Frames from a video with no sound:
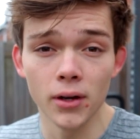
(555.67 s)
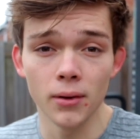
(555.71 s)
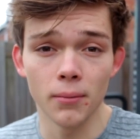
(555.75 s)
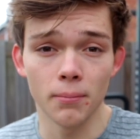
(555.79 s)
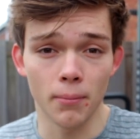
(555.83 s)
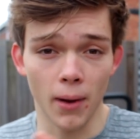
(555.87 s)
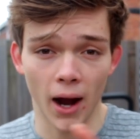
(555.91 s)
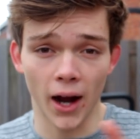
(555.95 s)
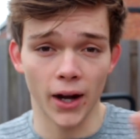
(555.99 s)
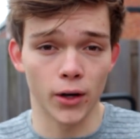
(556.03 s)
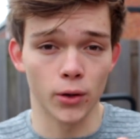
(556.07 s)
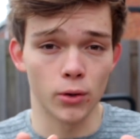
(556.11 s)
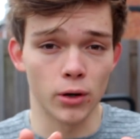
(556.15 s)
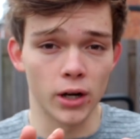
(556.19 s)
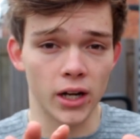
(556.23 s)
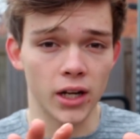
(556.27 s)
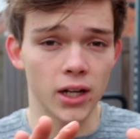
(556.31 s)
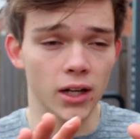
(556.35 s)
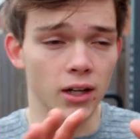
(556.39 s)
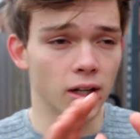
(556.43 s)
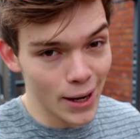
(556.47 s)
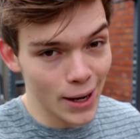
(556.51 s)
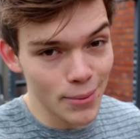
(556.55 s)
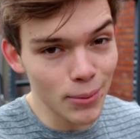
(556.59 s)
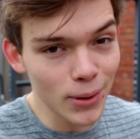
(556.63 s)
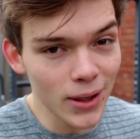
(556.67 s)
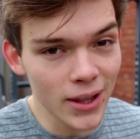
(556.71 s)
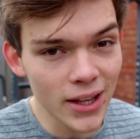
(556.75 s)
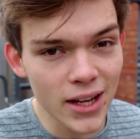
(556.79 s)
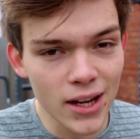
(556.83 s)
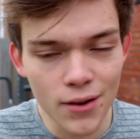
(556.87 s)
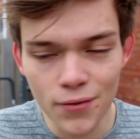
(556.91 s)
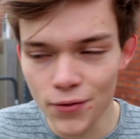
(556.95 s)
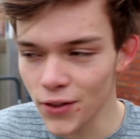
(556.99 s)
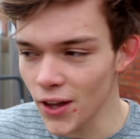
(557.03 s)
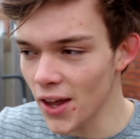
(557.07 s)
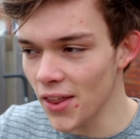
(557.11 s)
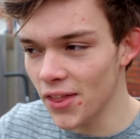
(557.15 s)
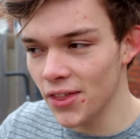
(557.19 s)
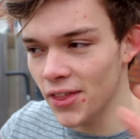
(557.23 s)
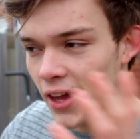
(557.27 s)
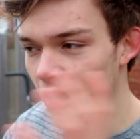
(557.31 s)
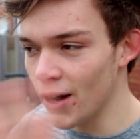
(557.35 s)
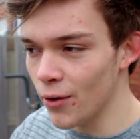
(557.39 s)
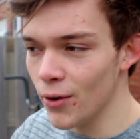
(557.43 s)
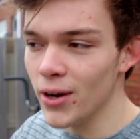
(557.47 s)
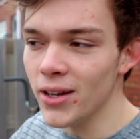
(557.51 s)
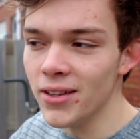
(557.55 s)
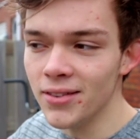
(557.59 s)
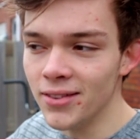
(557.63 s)
by the way, believe that
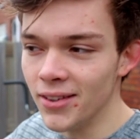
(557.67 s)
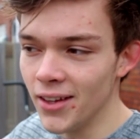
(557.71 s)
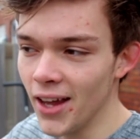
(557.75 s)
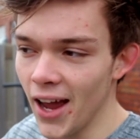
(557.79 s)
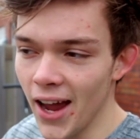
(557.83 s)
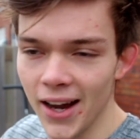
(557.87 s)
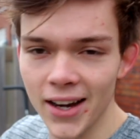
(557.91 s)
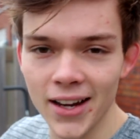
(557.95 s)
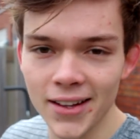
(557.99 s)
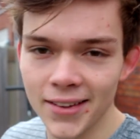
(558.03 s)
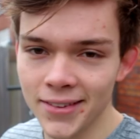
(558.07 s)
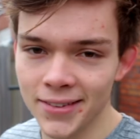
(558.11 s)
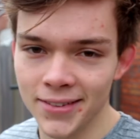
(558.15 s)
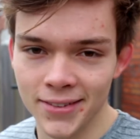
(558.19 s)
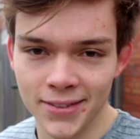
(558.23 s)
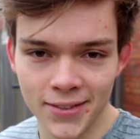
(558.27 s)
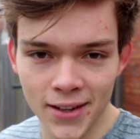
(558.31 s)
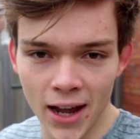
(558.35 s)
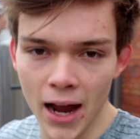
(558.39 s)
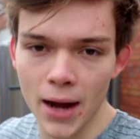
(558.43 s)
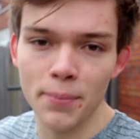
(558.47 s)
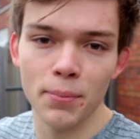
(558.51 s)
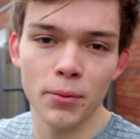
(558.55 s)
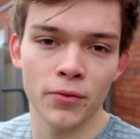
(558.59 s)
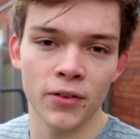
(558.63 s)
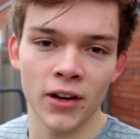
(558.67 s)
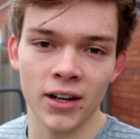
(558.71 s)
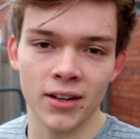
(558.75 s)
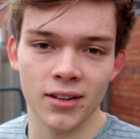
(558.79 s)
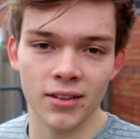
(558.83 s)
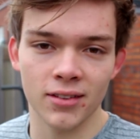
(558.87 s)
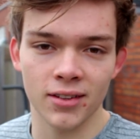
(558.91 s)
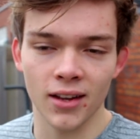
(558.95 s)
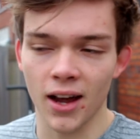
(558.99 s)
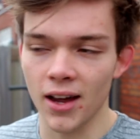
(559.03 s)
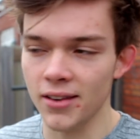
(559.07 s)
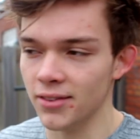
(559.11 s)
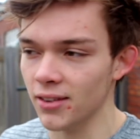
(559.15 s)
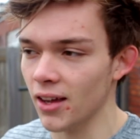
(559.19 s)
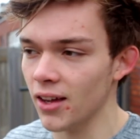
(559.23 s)
there is any type of exercise,